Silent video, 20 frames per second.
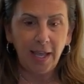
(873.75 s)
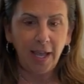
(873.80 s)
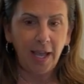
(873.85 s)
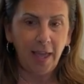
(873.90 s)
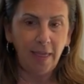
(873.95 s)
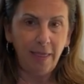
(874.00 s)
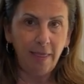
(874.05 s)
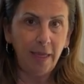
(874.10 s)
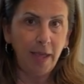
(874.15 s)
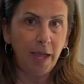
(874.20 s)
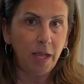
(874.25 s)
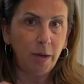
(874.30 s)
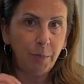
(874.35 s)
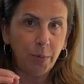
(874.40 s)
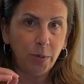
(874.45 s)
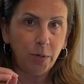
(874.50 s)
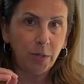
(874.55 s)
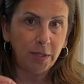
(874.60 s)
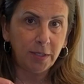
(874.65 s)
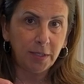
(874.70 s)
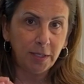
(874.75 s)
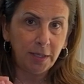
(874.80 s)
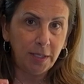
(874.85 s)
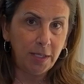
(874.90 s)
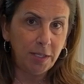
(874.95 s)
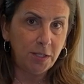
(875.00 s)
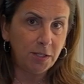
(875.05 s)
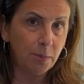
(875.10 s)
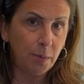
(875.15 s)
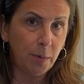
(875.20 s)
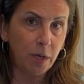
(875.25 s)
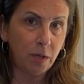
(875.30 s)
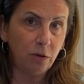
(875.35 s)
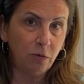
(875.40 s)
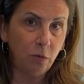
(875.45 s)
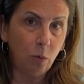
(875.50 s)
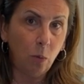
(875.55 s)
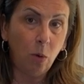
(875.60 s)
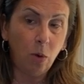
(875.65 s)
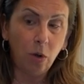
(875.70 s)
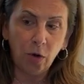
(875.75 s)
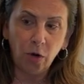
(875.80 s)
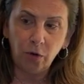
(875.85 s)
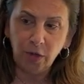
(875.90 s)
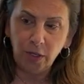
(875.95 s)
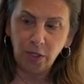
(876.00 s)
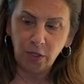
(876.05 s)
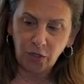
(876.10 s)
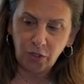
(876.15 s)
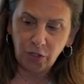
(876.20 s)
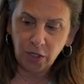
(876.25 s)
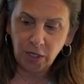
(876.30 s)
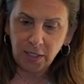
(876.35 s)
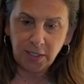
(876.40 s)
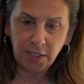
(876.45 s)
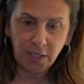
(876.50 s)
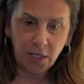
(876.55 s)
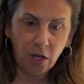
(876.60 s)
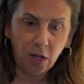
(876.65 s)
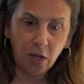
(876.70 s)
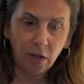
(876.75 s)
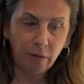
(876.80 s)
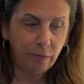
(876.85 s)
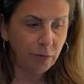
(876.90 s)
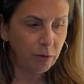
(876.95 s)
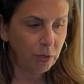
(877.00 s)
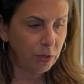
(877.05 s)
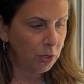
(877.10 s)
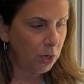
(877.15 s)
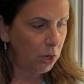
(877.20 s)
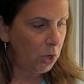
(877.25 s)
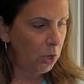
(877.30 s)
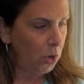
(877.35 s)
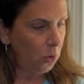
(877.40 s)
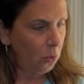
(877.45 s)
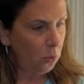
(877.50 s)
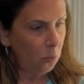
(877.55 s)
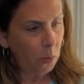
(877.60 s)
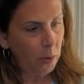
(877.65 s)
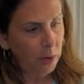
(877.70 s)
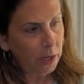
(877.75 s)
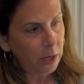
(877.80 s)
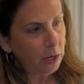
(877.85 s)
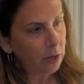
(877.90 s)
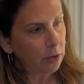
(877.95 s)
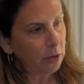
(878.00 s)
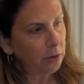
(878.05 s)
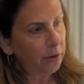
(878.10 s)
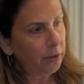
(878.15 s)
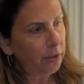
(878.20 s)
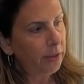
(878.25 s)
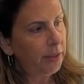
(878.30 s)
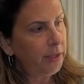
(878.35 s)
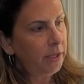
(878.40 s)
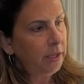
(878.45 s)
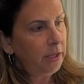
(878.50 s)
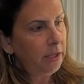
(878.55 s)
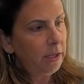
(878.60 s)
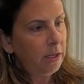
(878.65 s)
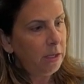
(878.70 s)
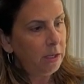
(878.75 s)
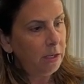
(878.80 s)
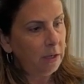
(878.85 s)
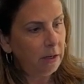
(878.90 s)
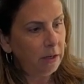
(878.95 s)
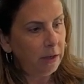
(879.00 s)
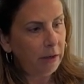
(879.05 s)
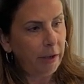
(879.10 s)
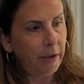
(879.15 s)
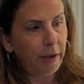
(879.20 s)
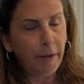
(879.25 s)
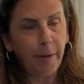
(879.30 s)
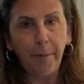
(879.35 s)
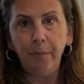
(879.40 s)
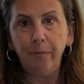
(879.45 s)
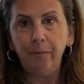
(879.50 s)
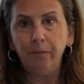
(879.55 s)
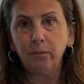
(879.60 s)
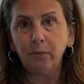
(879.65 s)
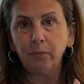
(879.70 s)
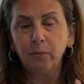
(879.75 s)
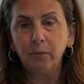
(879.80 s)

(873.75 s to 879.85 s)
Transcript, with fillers: and then put the least amount of water in just to cover where the, um,